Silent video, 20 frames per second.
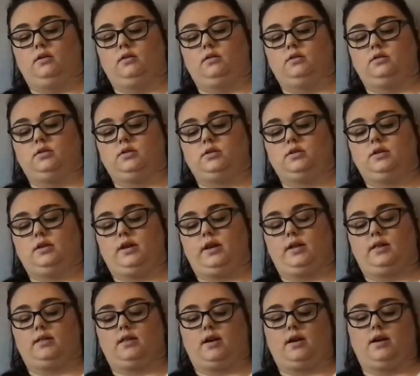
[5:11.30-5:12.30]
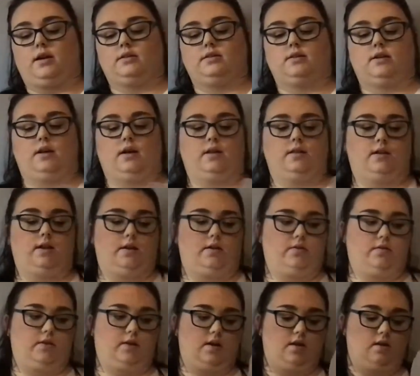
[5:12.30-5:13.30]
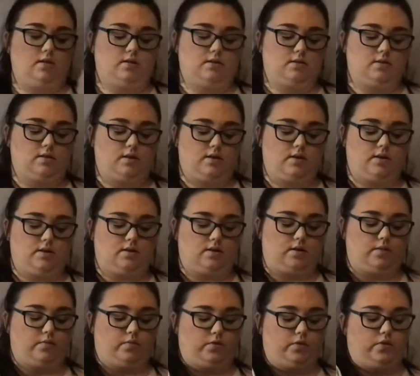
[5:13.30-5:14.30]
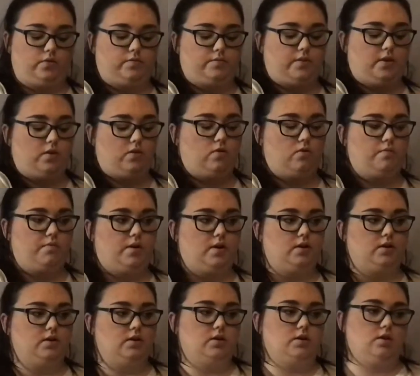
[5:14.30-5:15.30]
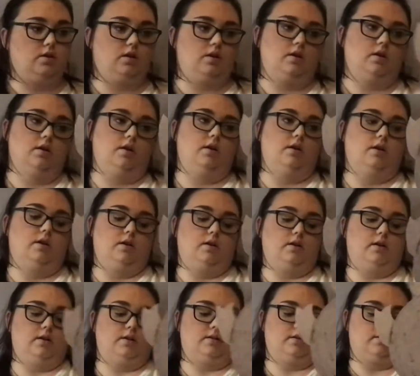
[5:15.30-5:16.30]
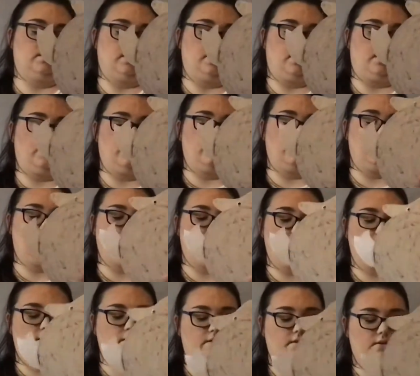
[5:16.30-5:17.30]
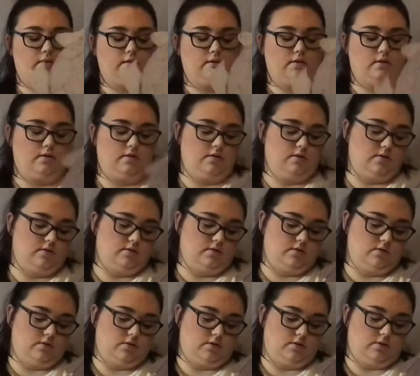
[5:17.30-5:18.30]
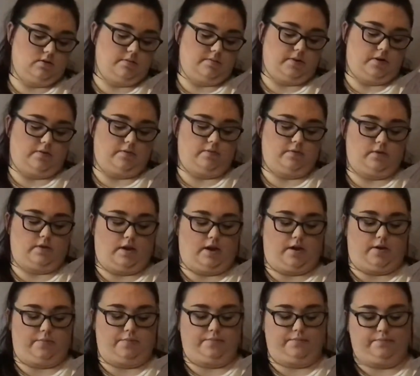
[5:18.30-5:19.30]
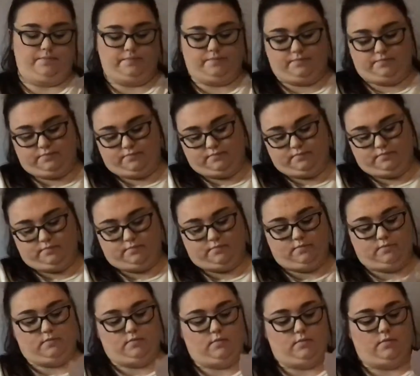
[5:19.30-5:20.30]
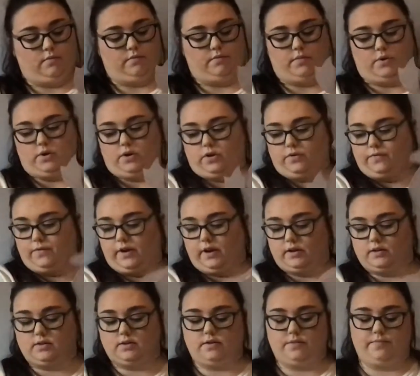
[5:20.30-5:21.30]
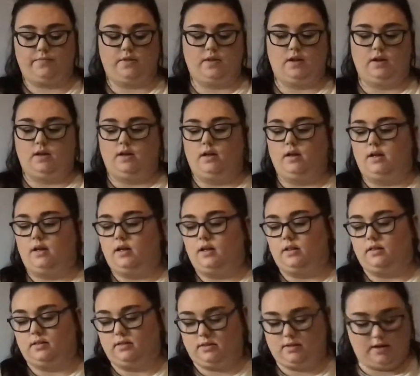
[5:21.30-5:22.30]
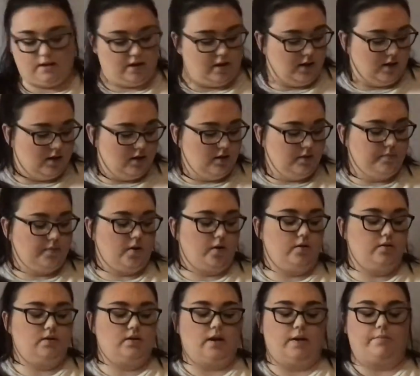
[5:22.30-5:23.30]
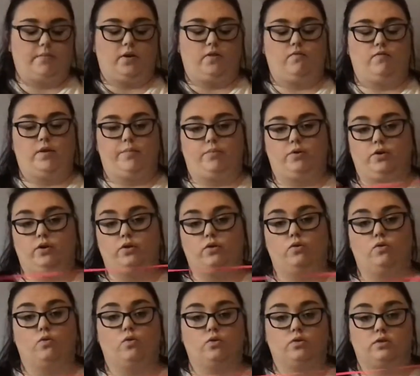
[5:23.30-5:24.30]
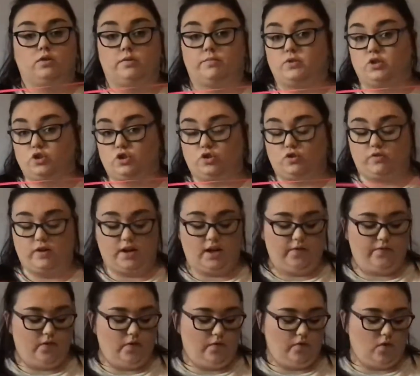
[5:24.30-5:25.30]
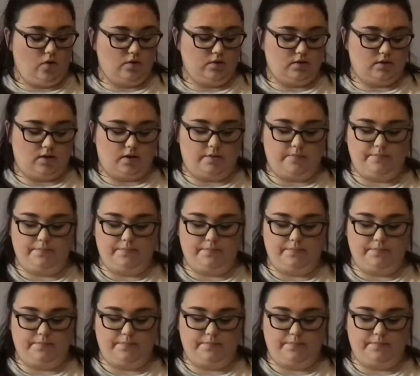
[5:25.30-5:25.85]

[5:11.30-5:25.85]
Just like that. And then on the other side I will use my hole punch. Let's see, just about there. Perfect. And then I'm going to get my ribbon or some string if you've got some.